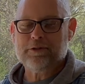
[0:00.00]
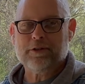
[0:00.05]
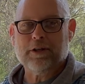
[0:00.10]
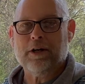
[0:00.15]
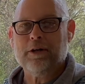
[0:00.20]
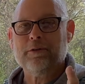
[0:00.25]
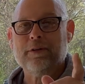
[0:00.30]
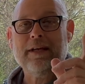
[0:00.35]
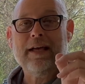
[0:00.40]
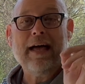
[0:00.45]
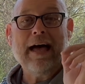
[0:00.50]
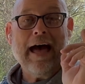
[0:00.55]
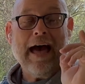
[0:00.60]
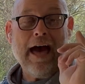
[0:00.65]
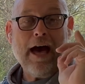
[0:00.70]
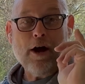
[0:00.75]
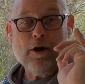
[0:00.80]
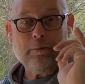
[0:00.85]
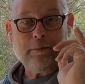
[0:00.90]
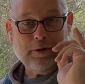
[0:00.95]
So
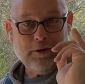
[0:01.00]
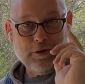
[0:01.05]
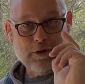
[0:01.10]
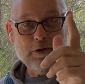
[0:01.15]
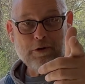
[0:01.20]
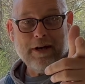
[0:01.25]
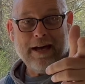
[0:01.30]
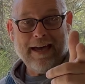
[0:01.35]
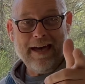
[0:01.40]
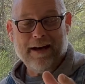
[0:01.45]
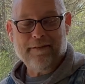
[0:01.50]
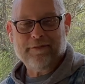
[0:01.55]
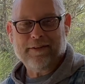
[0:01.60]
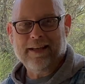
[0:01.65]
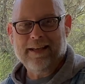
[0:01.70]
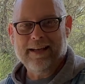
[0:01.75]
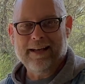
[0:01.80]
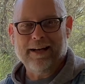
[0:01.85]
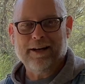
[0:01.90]
I hope you have